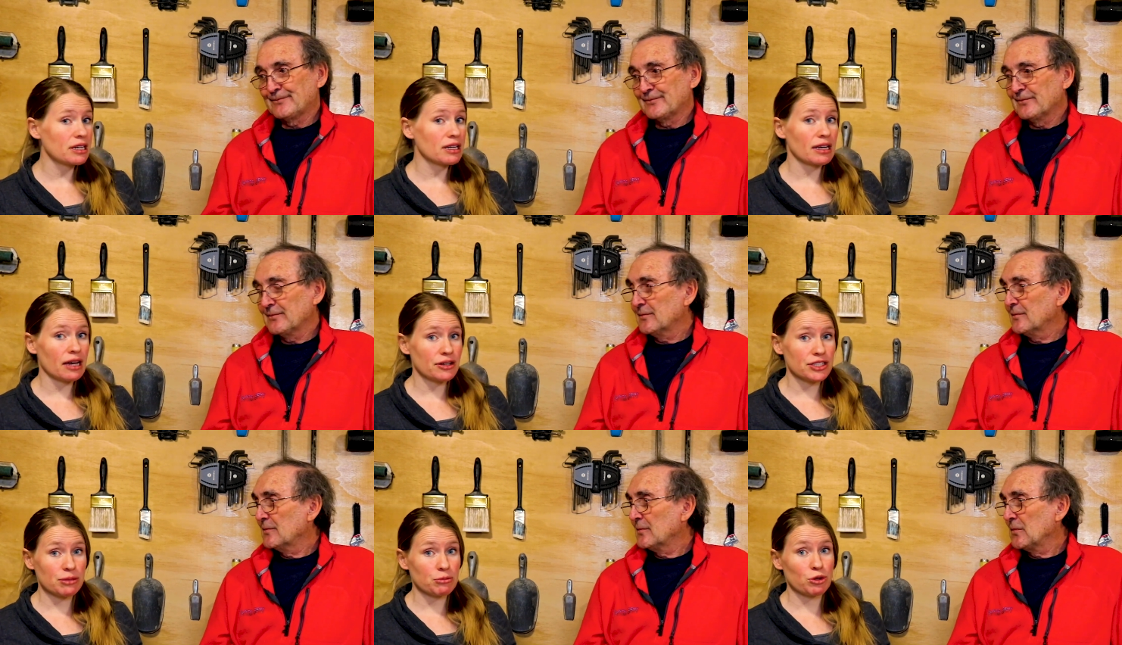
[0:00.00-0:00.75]
Speaker 1: in, and
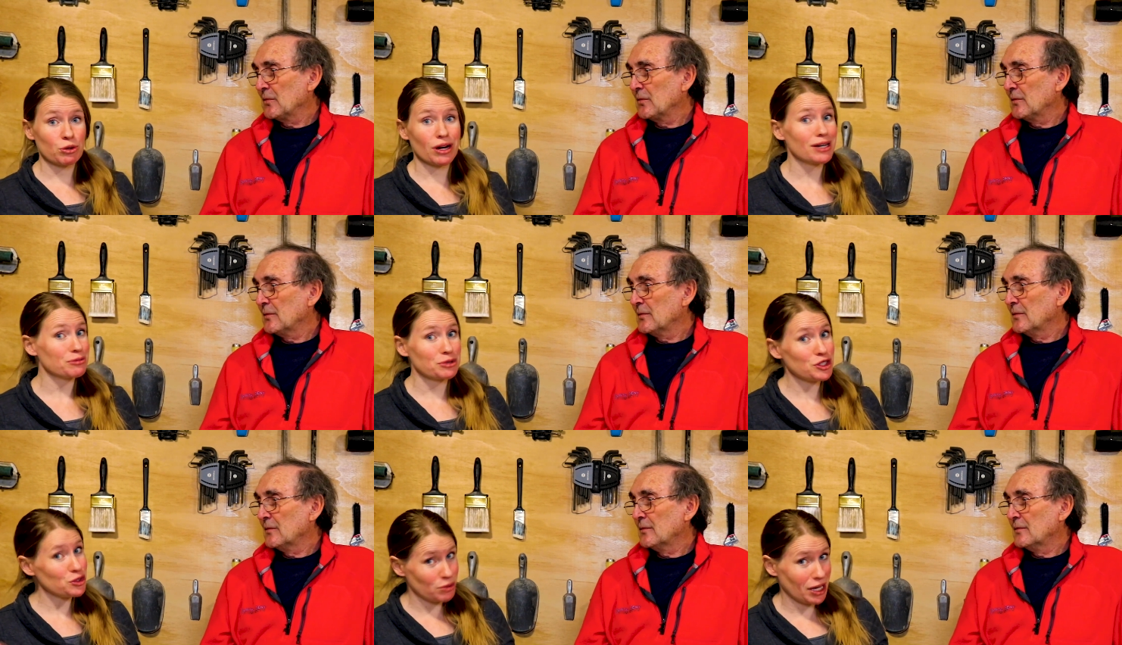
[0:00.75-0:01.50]
calcium chloride,
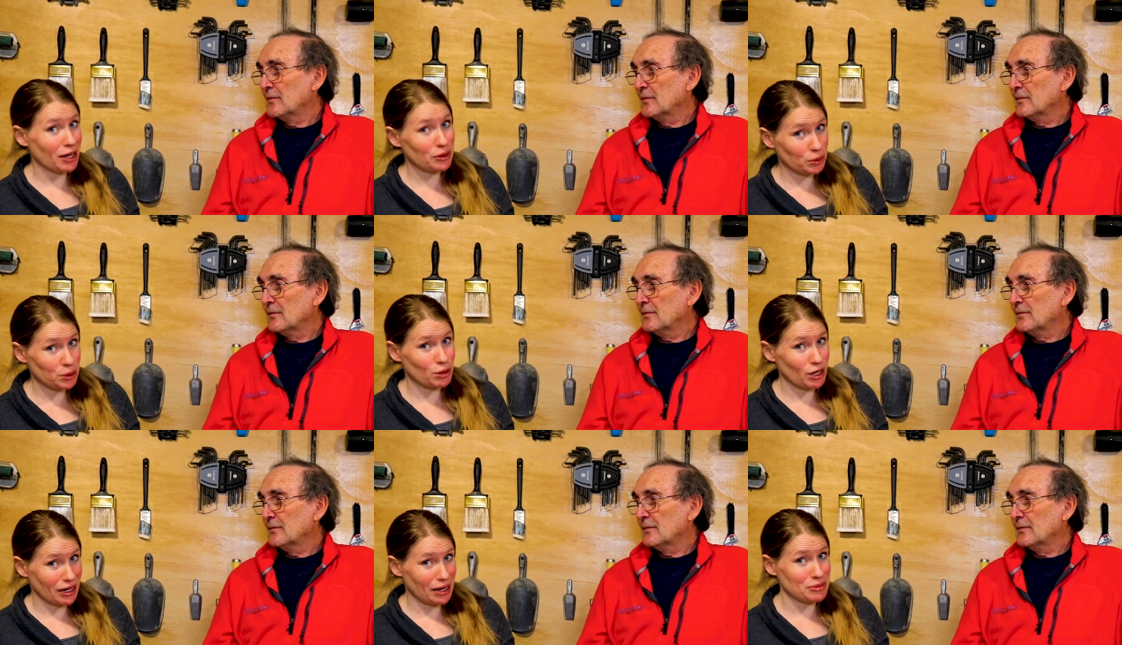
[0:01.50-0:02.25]
which you can order
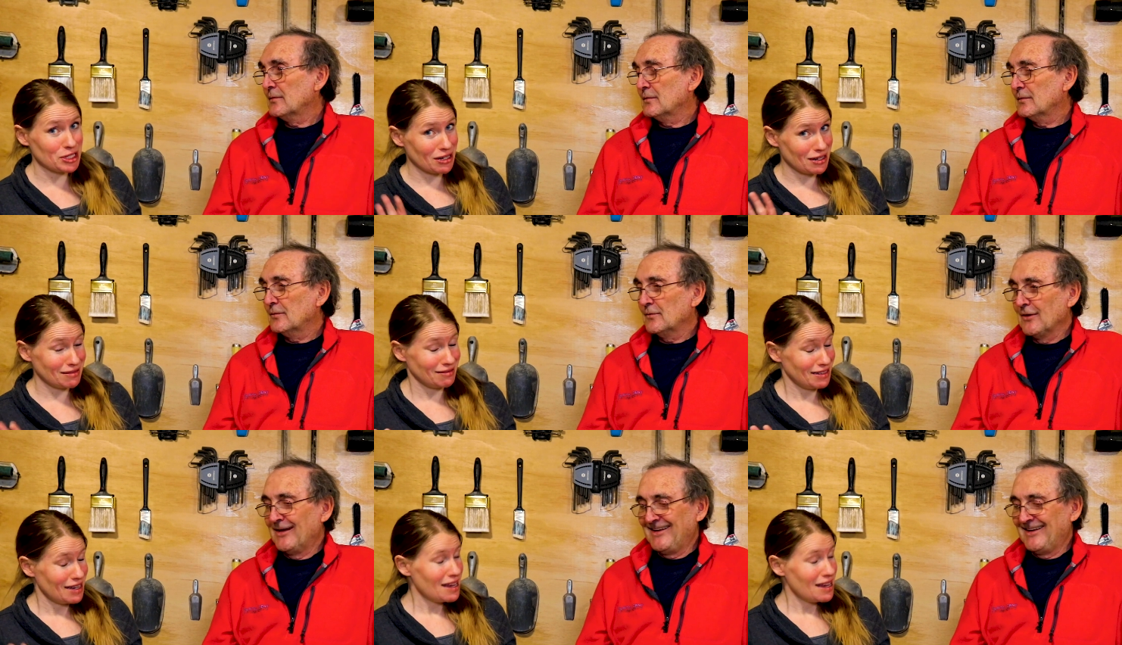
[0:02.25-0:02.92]
on Amazon.